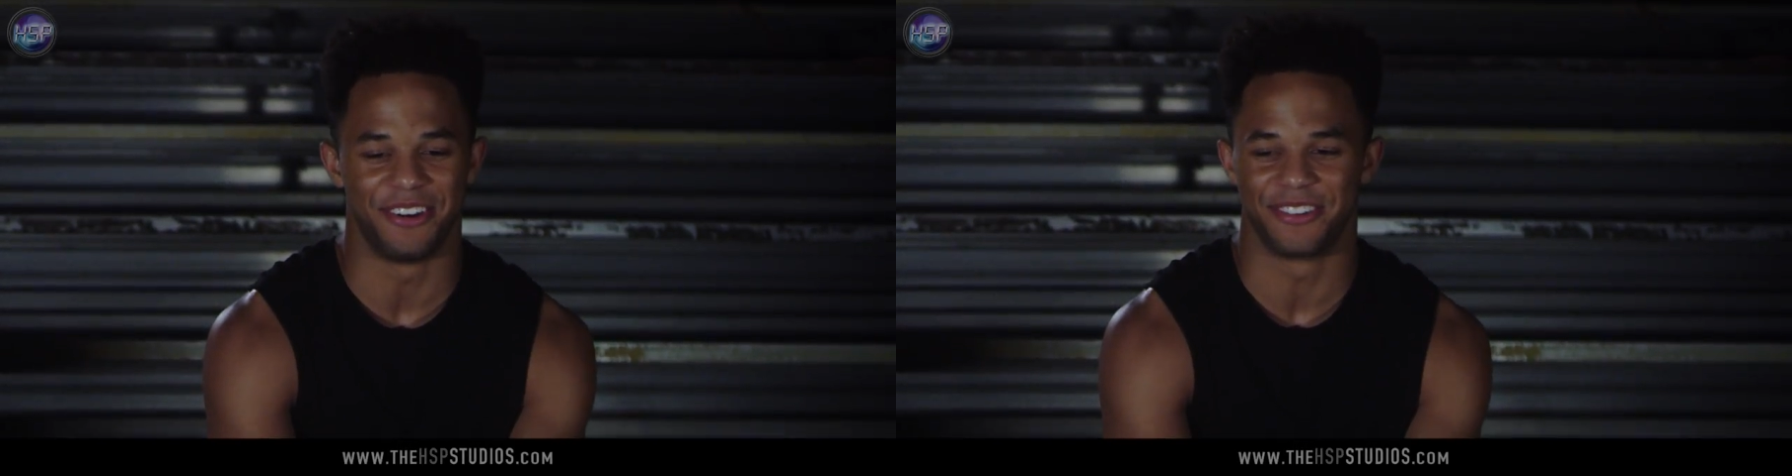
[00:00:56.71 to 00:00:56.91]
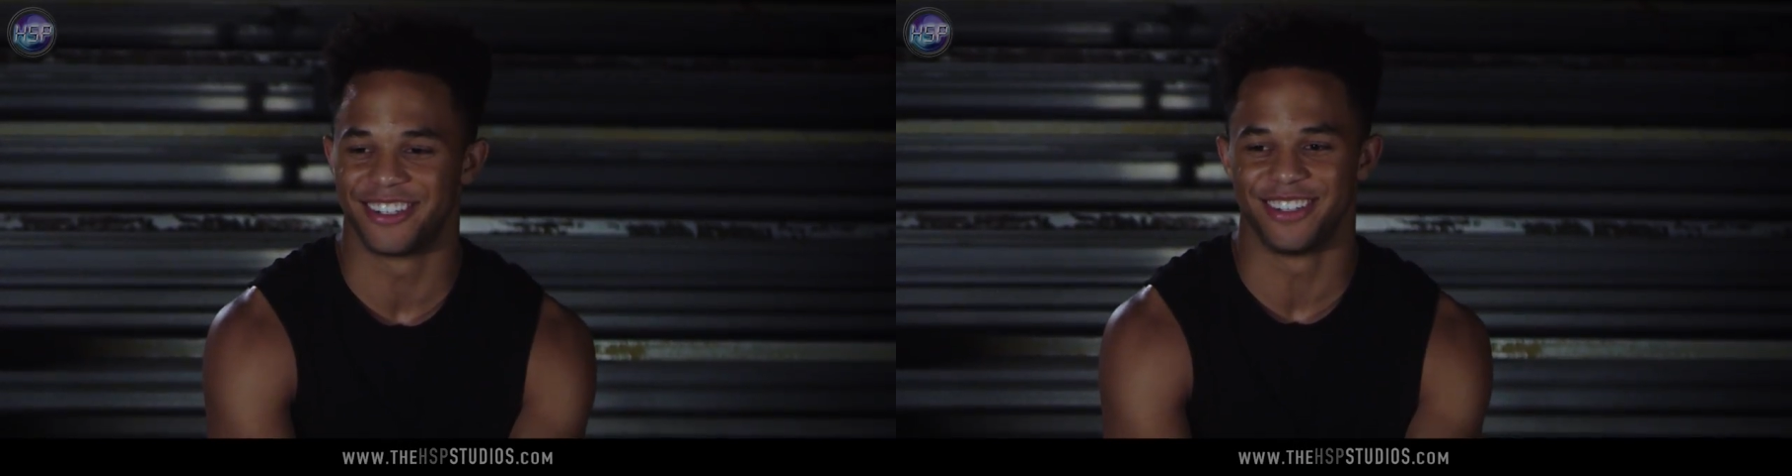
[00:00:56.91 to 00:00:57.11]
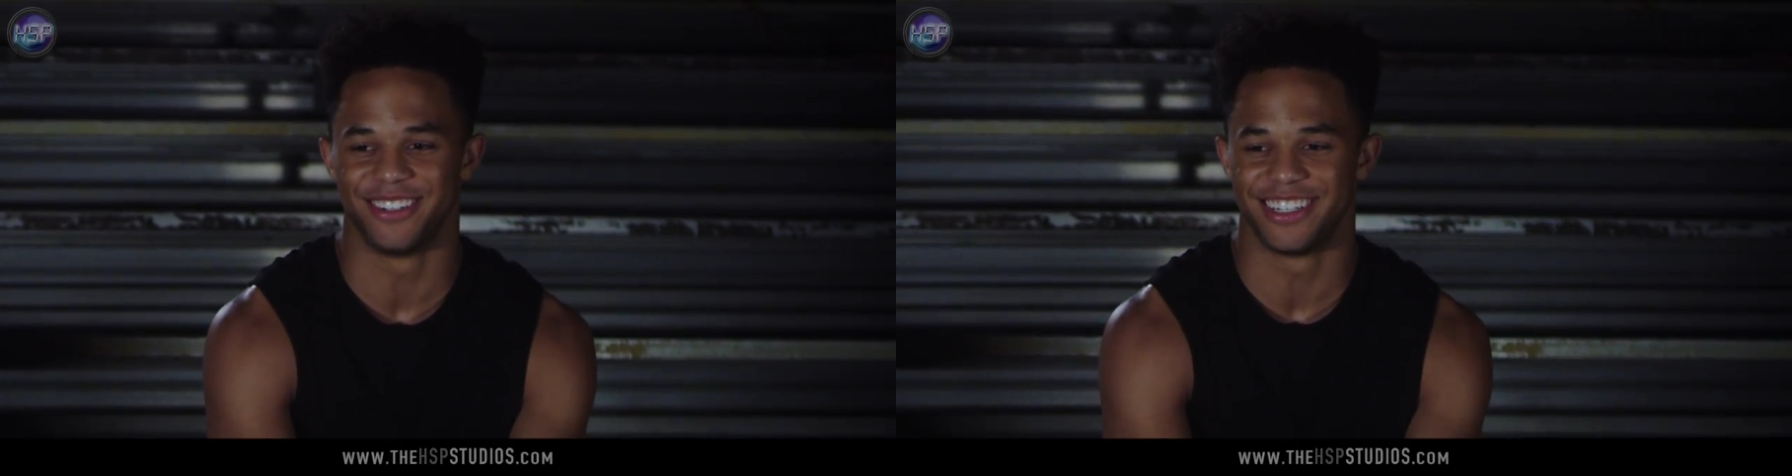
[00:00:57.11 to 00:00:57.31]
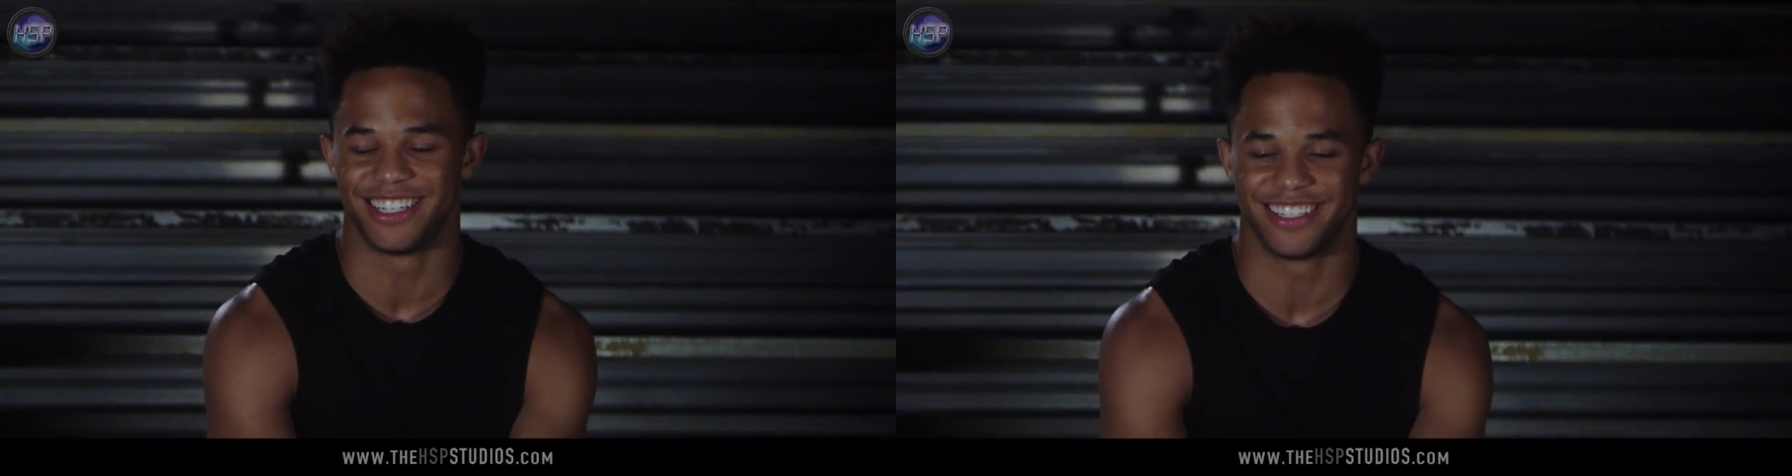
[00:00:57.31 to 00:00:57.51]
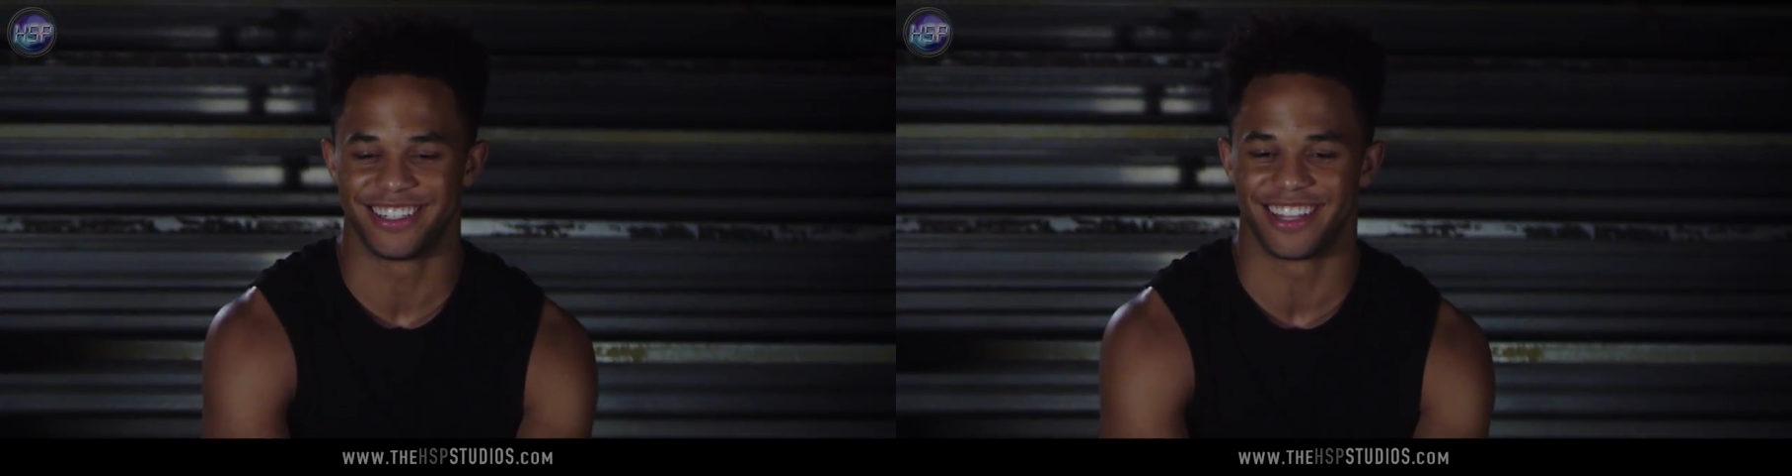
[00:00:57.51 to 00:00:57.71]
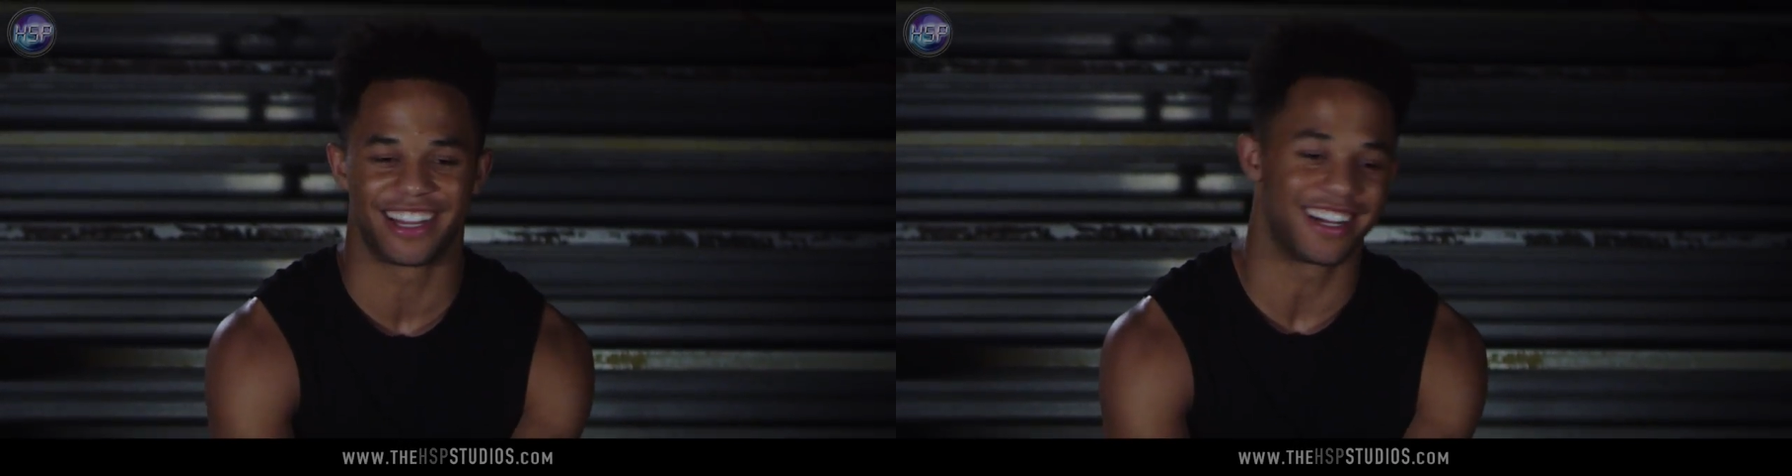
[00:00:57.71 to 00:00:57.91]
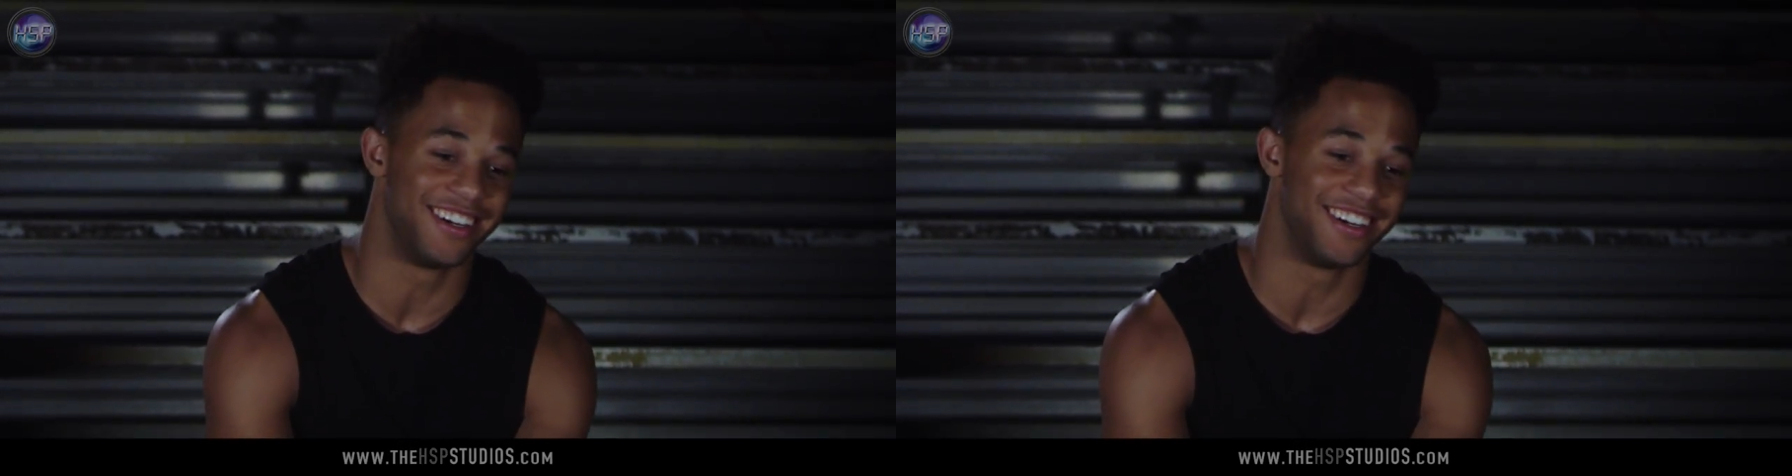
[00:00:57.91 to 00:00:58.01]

what we're doing, and you're like,